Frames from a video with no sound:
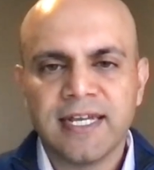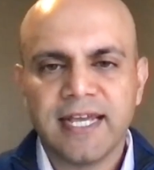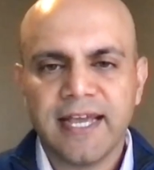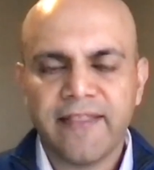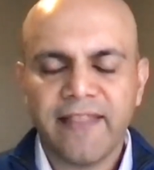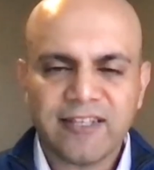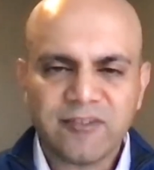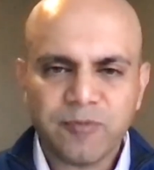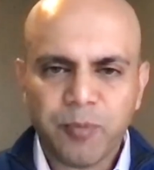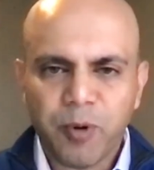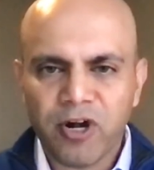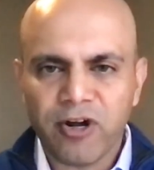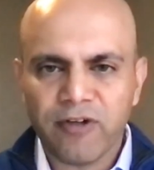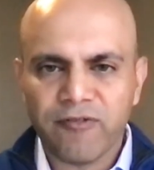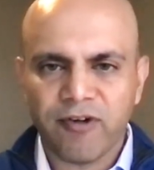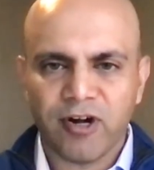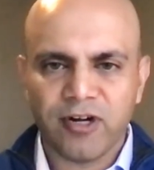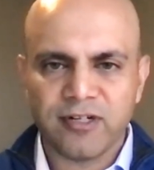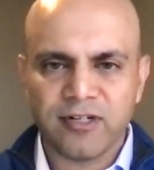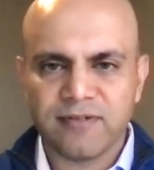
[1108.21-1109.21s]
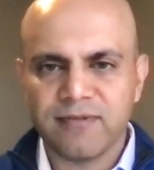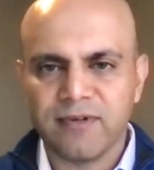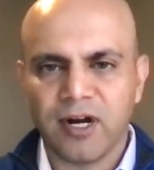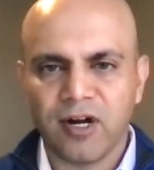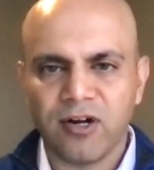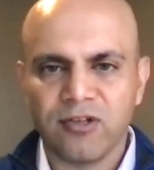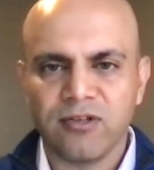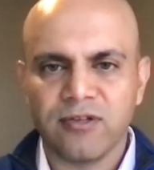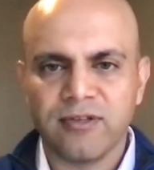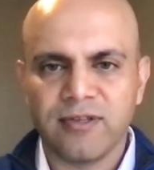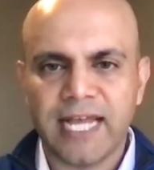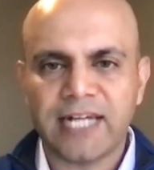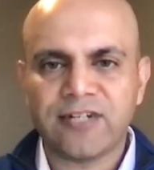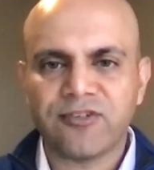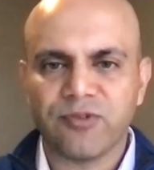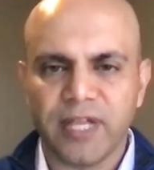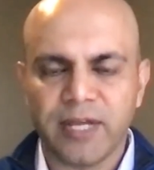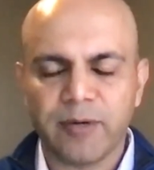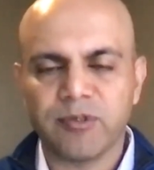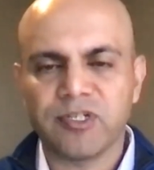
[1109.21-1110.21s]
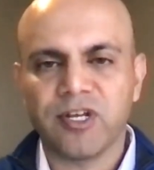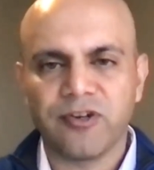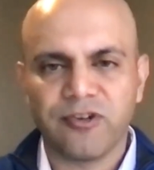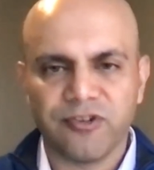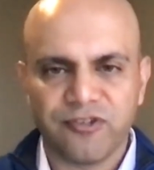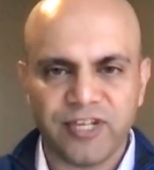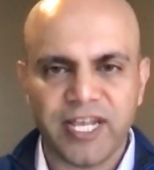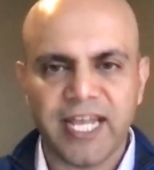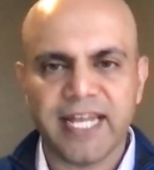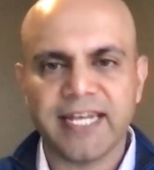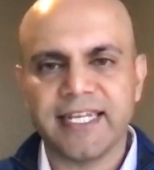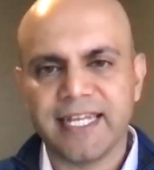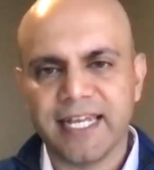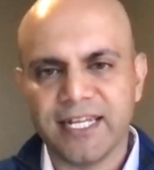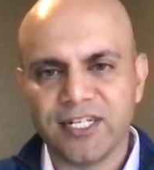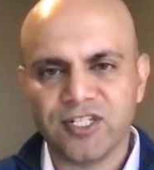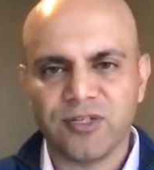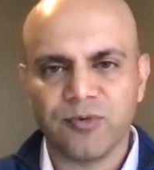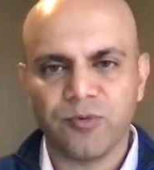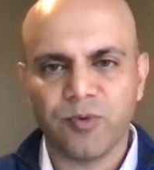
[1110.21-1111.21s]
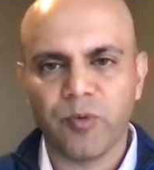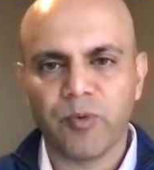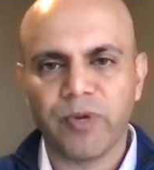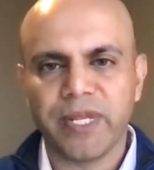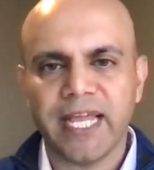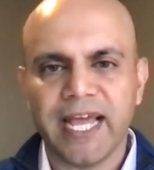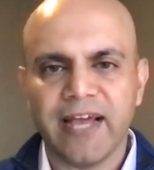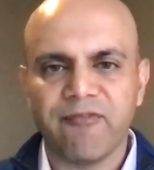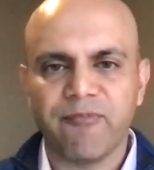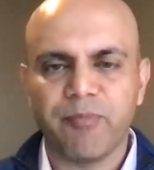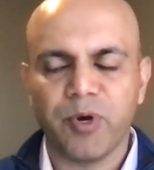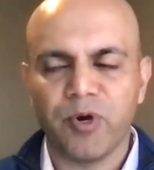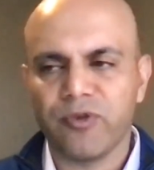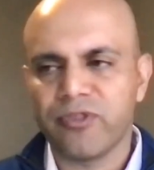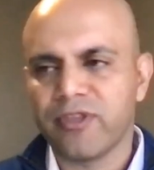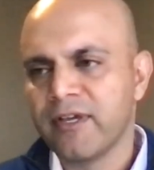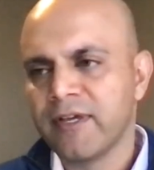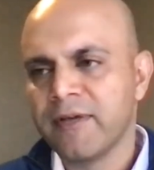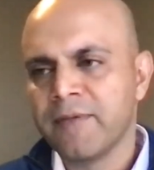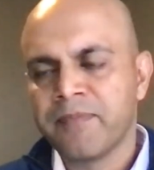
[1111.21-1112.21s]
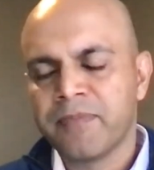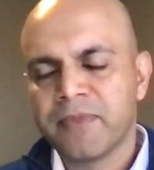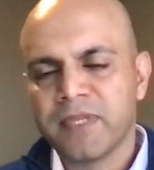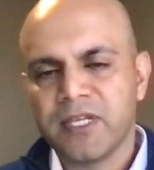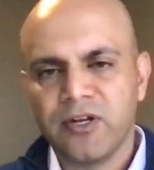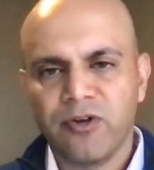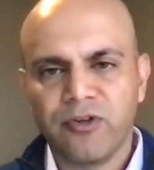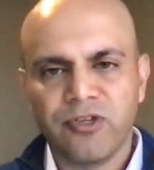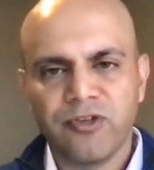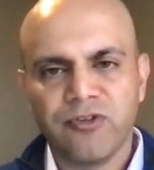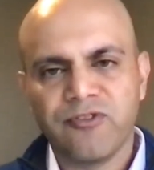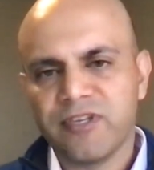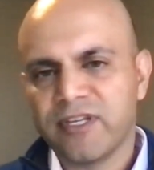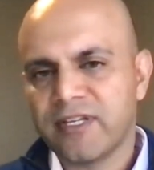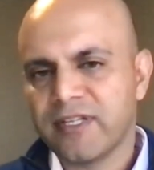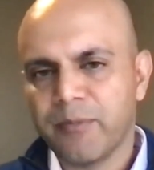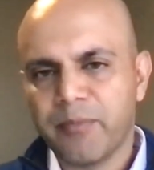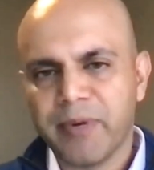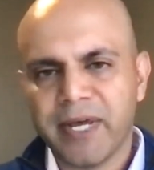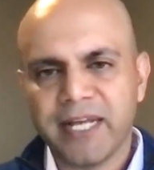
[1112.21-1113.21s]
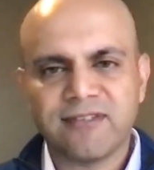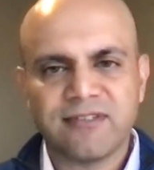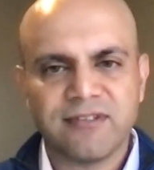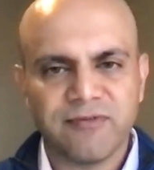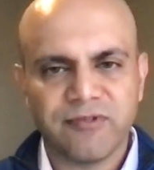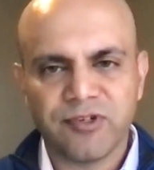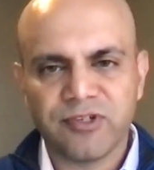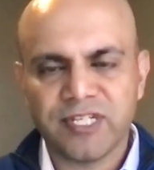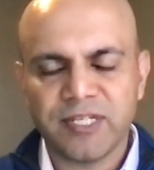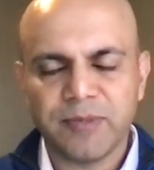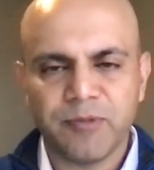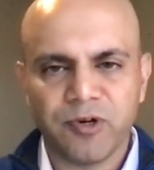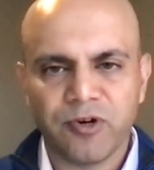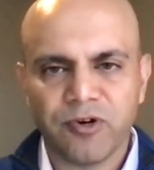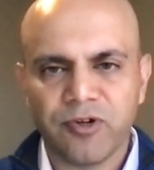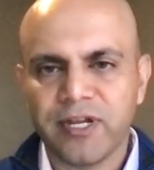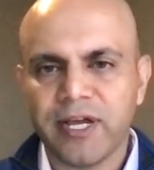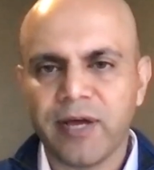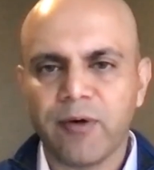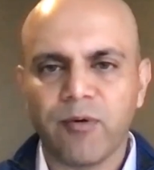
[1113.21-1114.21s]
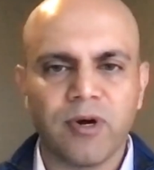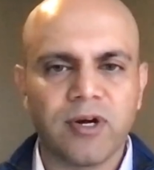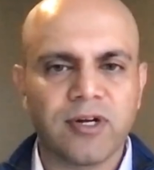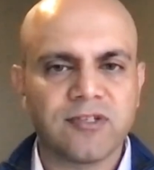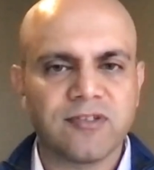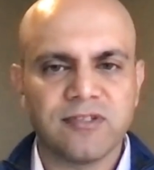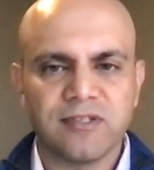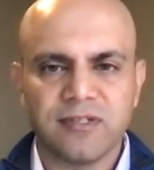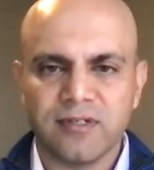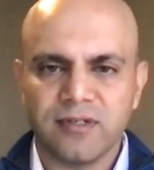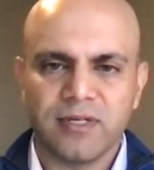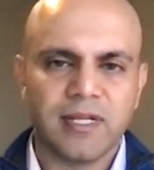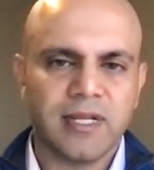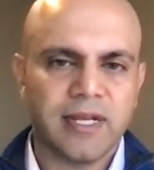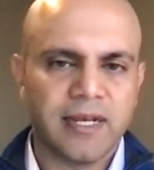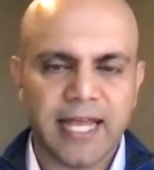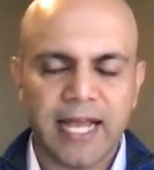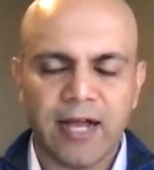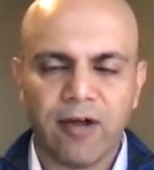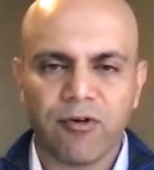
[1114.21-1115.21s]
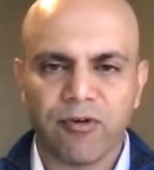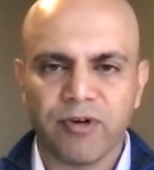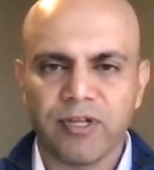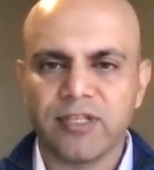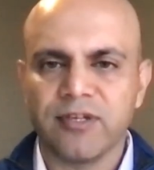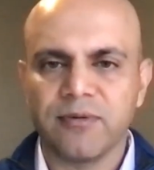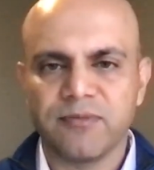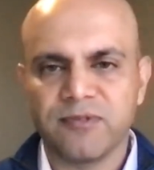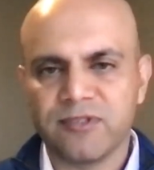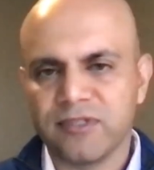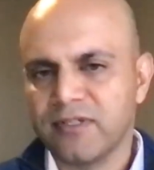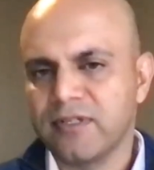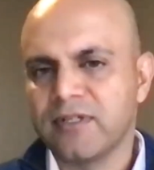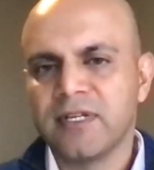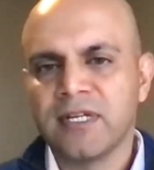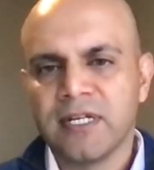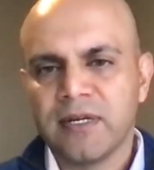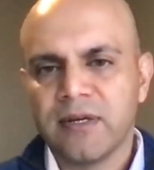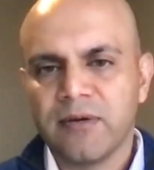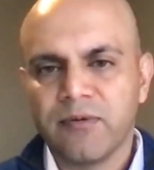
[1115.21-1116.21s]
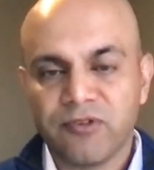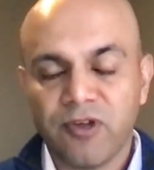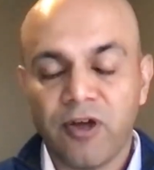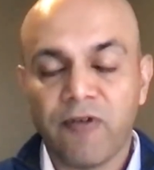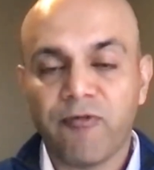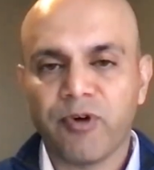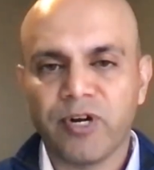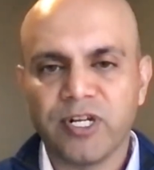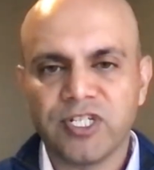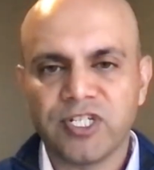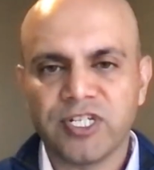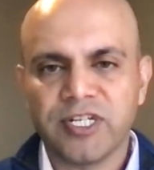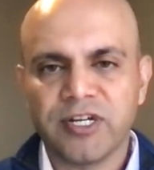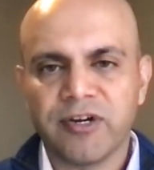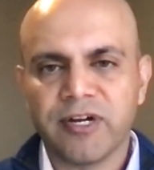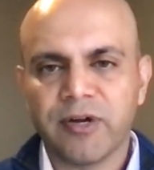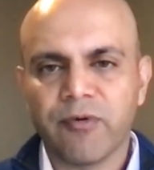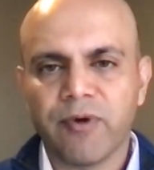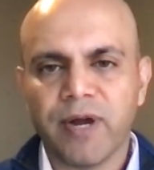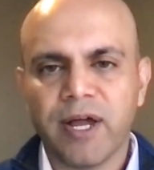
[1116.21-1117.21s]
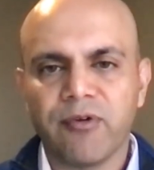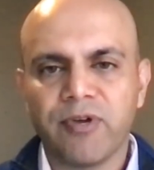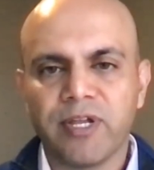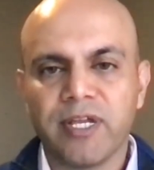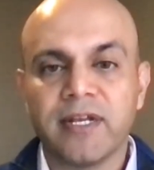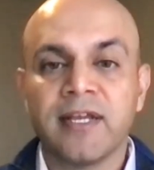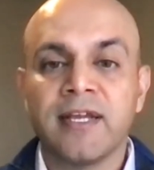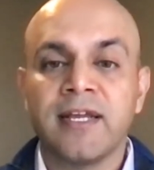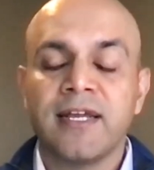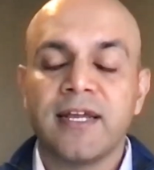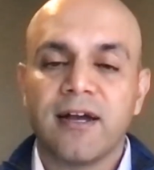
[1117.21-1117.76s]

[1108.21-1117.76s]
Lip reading: And that's part of our natural language understanding engine, where we have both, using the best of deep neural networks and algorithms and software engineering around it.